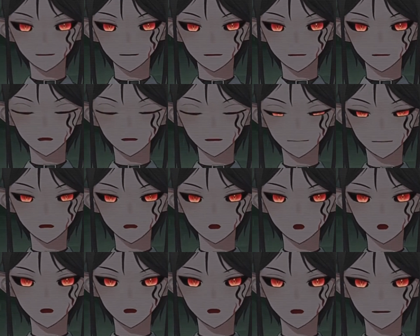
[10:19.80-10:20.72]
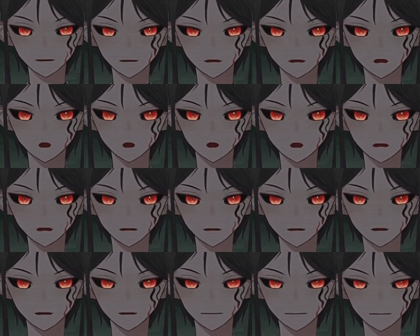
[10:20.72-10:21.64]
dream quite
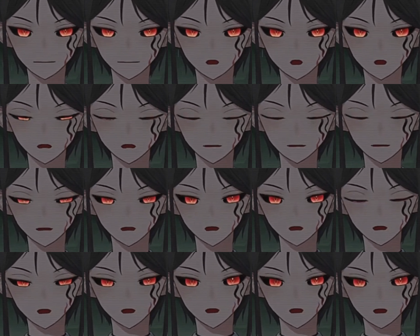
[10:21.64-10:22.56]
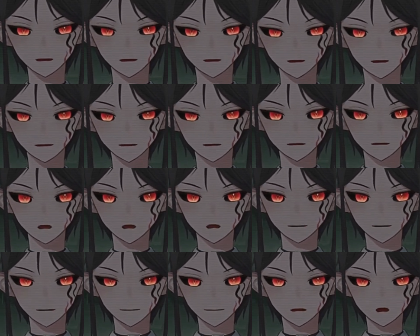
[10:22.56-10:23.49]
strongly, more than I had any dream
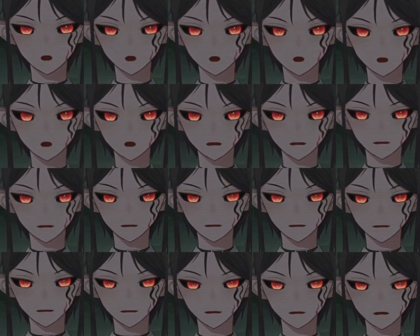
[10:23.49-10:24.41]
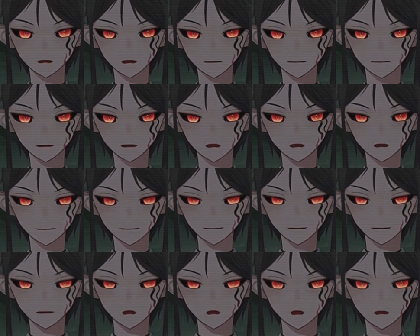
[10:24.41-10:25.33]
before. It felt
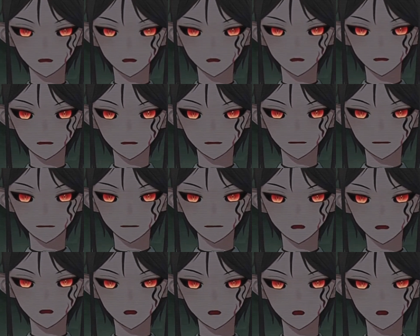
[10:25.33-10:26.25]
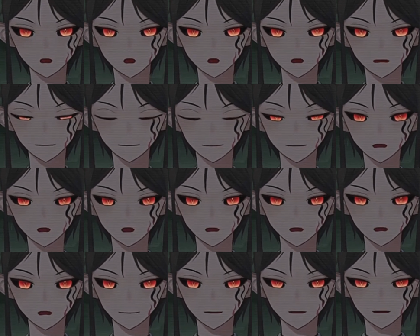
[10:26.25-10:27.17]
so real, all
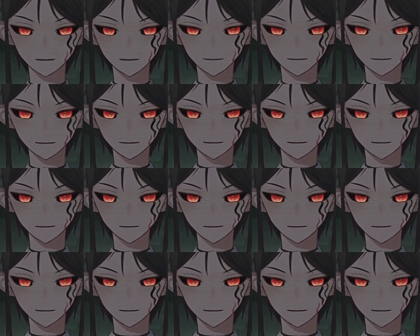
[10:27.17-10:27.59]
five senses